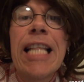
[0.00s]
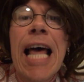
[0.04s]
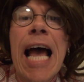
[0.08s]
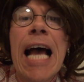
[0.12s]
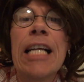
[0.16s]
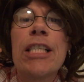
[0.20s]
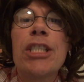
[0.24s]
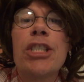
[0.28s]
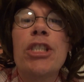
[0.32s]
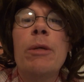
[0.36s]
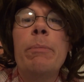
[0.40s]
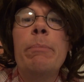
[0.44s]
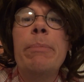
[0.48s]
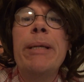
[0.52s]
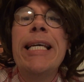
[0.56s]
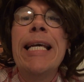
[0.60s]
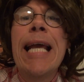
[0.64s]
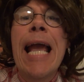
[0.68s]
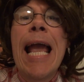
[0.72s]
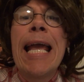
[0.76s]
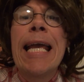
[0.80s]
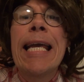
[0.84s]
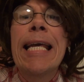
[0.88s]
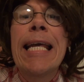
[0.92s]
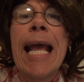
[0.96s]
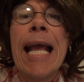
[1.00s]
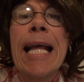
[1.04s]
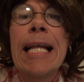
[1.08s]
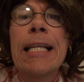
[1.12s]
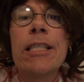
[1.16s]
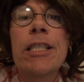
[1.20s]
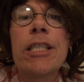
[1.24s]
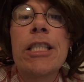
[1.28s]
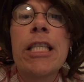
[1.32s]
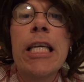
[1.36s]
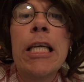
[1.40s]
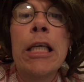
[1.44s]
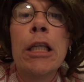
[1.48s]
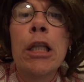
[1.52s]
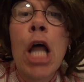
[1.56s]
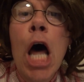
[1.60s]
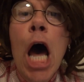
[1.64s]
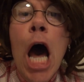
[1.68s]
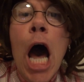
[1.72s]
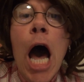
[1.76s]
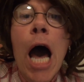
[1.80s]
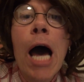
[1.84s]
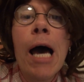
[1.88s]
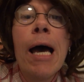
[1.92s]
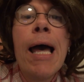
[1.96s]
that should be against the
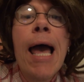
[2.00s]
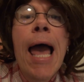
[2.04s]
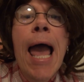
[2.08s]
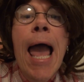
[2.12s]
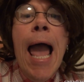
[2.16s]
law